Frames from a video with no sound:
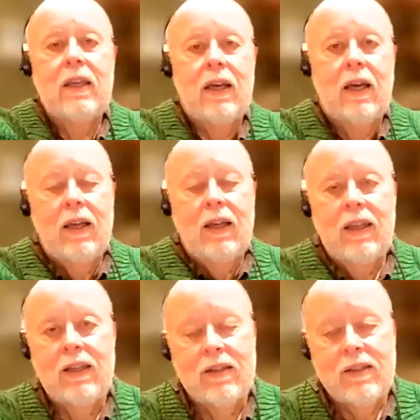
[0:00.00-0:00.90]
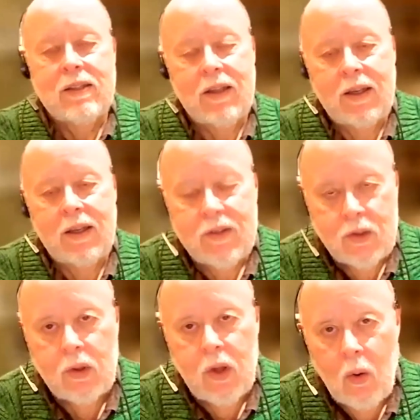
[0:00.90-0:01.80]
uh, is uh,
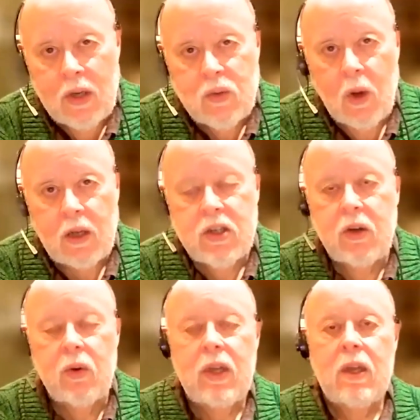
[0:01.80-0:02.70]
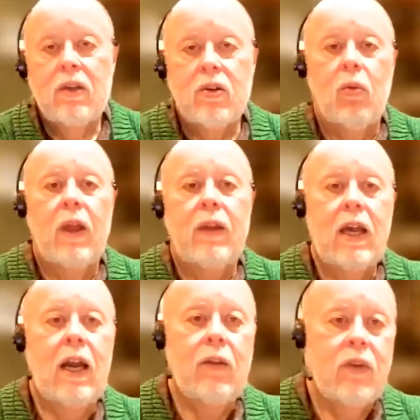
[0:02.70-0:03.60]
too low as well too to run the
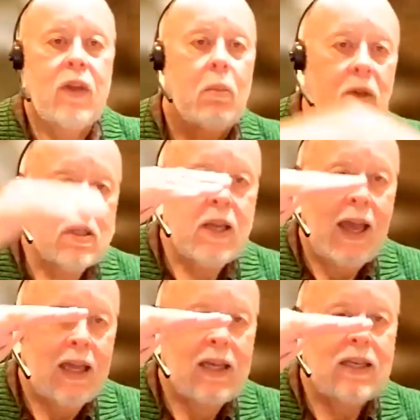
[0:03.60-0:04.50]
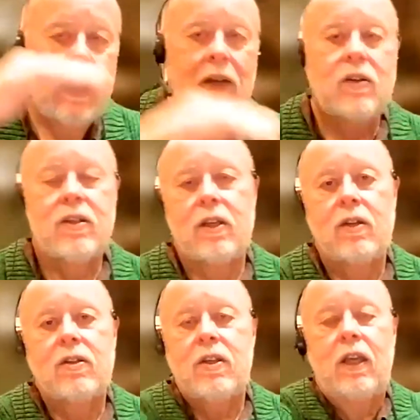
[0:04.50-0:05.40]
kind of double stack containers that
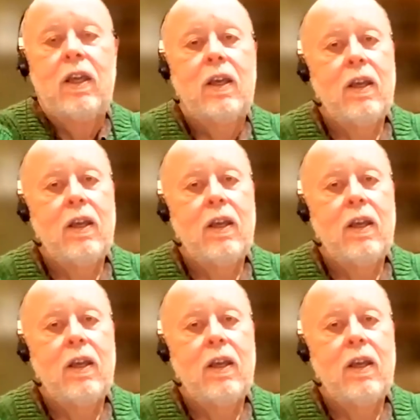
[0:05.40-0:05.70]
you see